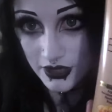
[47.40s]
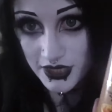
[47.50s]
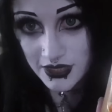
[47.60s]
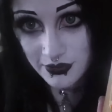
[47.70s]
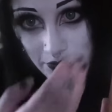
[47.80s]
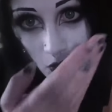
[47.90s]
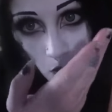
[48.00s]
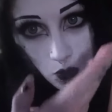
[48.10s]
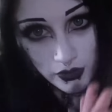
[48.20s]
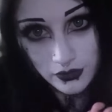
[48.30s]
This
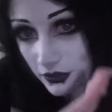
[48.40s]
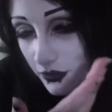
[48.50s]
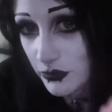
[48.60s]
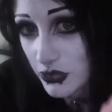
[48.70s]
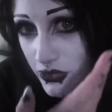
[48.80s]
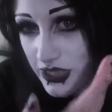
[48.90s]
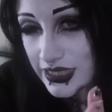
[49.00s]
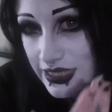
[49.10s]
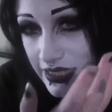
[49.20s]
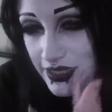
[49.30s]
oil
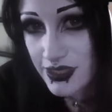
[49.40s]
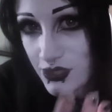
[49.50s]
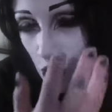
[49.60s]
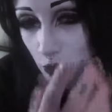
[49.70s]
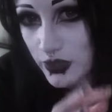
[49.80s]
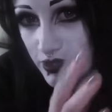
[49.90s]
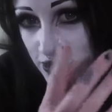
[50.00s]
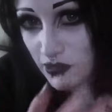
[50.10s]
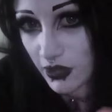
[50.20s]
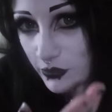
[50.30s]
beauty soap
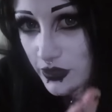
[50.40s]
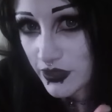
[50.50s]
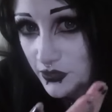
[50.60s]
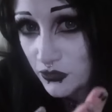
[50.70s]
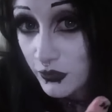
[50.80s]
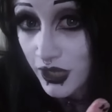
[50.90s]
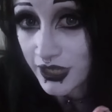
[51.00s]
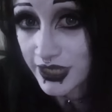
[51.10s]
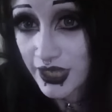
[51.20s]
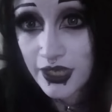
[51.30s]
scrub thing from
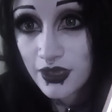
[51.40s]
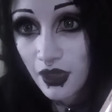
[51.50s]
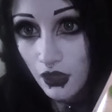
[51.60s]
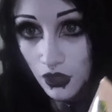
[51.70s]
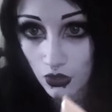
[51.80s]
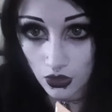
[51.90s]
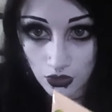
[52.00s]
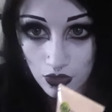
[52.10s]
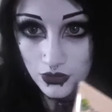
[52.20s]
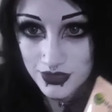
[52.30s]
Garnier.
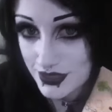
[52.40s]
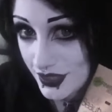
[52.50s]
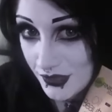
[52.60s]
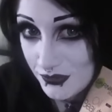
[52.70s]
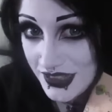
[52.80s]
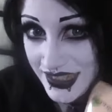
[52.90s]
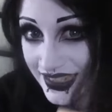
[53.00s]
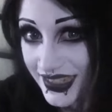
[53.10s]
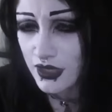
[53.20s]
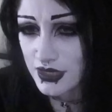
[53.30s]
Oh, it's
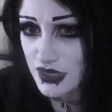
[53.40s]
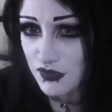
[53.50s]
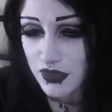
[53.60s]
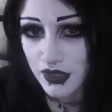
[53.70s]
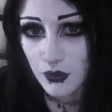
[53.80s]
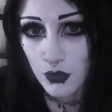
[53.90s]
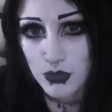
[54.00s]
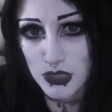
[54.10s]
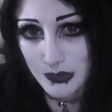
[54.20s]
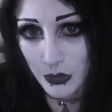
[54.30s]
lovely. It's everything I
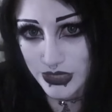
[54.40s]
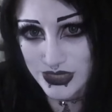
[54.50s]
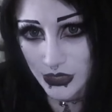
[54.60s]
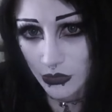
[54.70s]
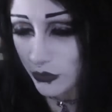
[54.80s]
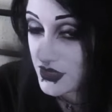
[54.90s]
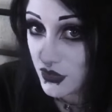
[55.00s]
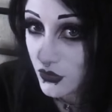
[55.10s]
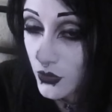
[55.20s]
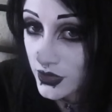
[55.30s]
want in a body soap. It's
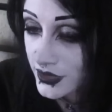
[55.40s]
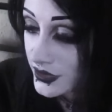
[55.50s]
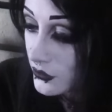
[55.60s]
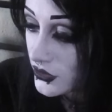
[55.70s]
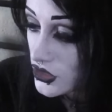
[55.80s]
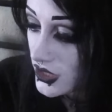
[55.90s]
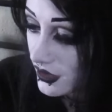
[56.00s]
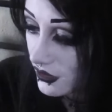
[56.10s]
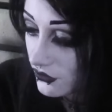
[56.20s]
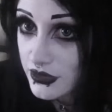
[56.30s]
got oil in it, which I
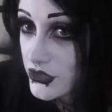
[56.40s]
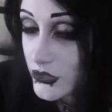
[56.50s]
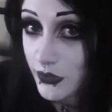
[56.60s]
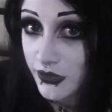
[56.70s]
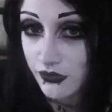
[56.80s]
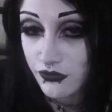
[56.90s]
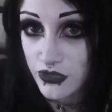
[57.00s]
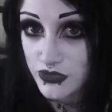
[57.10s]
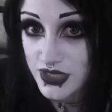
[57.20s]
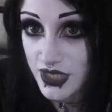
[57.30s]
love. Super good for
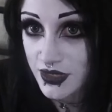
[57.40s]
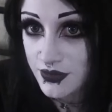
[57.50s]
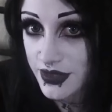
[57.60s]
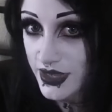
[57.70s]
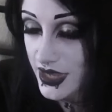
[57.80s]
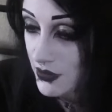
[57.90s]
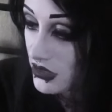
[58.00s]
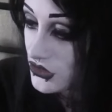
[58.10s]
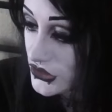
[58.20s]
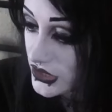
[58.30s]
your skin. It
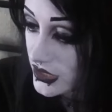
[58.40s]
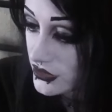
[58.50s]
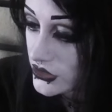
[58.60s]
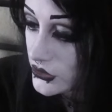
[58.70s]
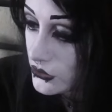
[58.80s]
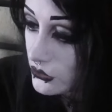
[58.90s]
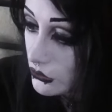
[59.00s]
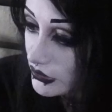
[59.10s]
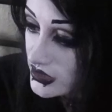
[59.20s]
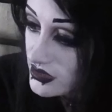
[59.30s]
makes your skin
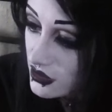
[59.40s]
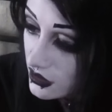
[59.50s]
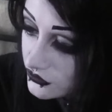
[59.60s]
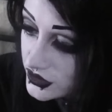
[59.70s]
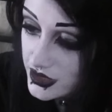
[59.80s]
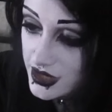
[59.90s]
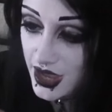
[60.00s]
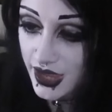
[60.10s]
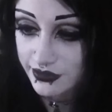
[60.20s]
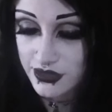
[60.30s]
super soft.
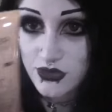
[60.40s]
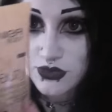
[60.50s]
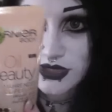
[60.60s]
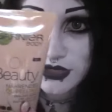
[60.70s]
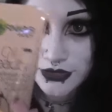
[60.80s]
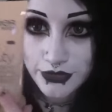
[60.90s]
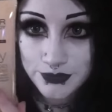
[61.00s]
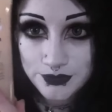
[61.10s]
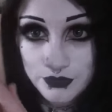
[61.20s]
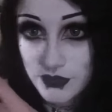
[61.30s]
And it's also
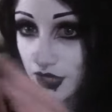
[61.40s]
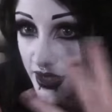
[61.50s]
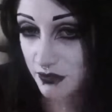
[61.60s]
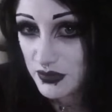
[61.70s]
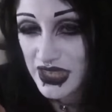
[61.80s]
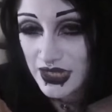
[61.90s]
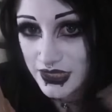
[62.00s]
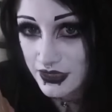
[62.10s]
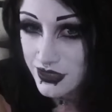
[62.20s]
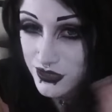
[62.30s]
like a
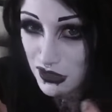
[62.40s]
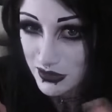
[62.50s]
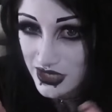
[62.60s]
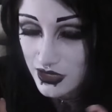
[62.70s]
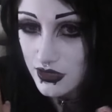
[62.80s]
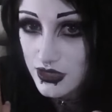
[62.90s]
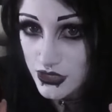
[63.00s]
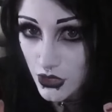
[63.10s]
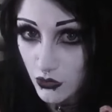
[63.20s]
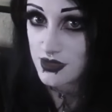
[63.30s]
peeling scrubby
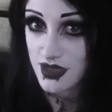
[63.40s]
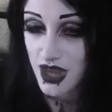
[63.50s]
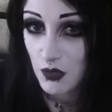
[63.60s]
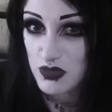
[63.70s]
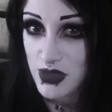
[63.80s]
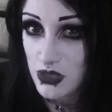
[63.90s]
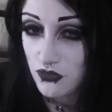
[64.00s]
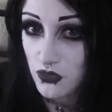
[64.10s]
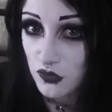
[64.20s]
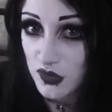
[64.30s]
soap. So that helps make you
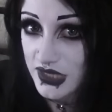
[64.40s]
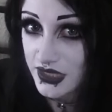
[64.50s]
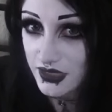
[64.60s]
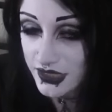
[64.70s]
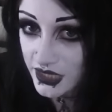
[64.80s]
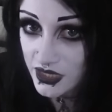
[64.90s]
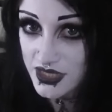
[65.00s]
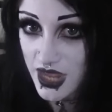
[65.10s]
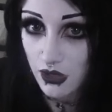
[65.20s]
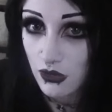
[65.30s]
feel really clean and take